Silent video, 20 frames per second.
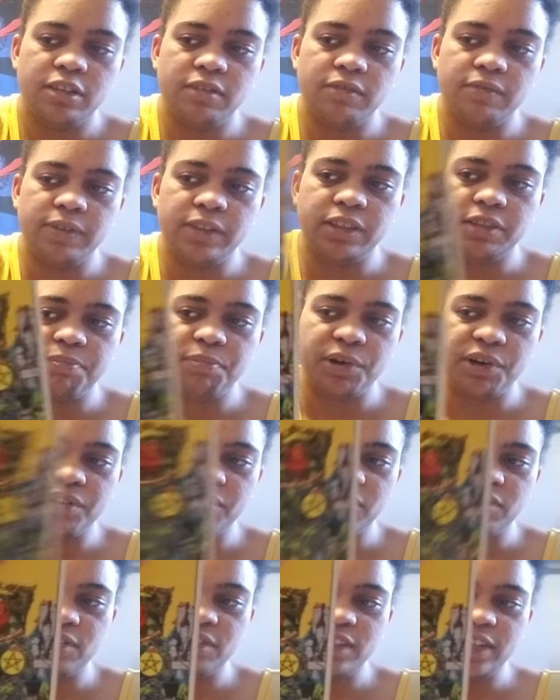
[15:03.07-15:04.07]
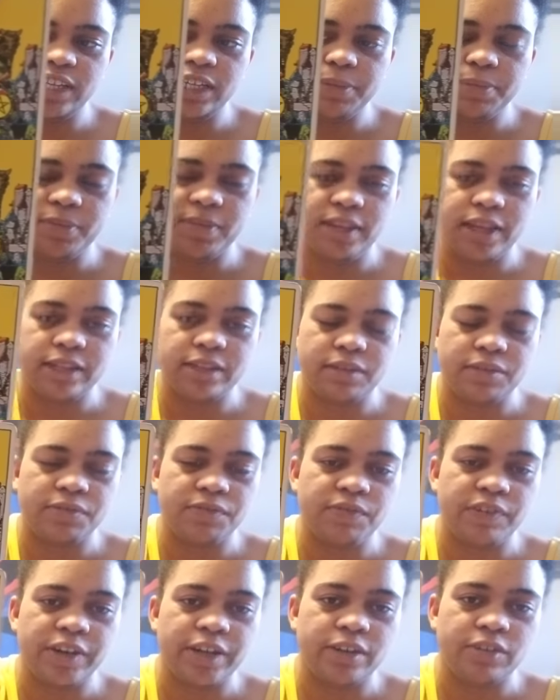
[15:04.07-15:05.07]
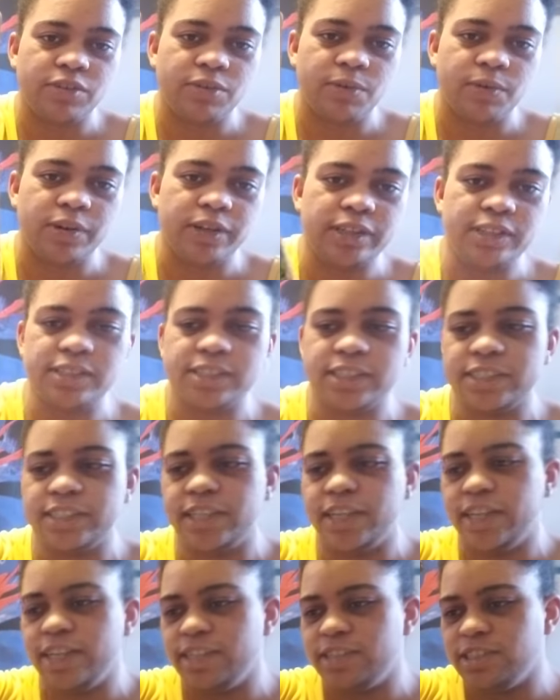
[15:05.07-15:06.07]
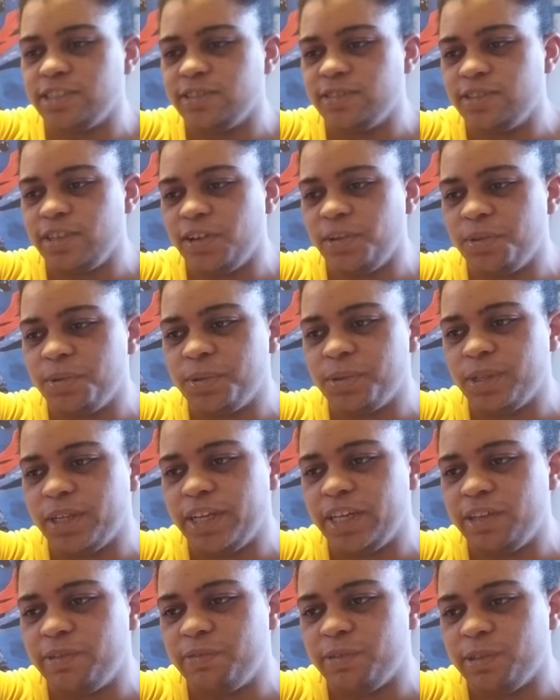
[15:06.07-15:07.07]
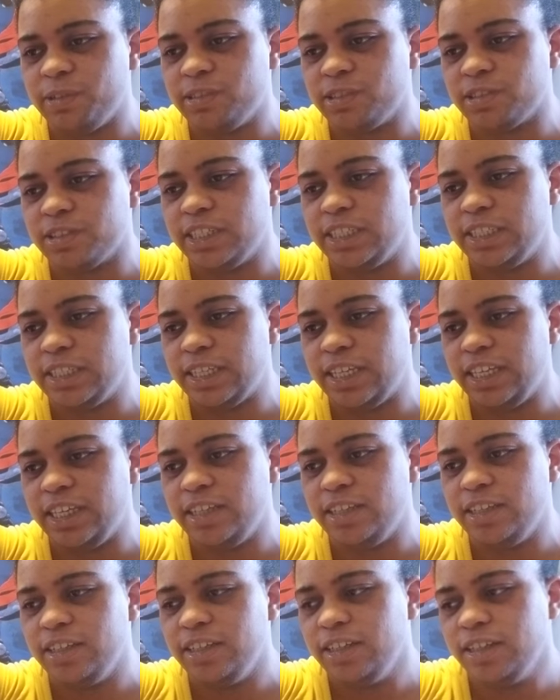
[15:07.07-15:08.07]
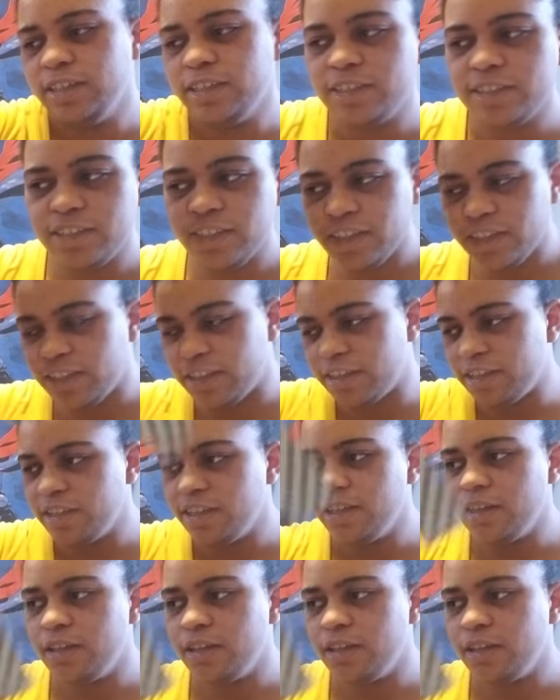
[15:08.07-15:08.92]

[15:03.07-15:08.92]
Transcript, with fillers: With pursed lips like they're freaking Taurus. Like they can do the whole like filtering thing. The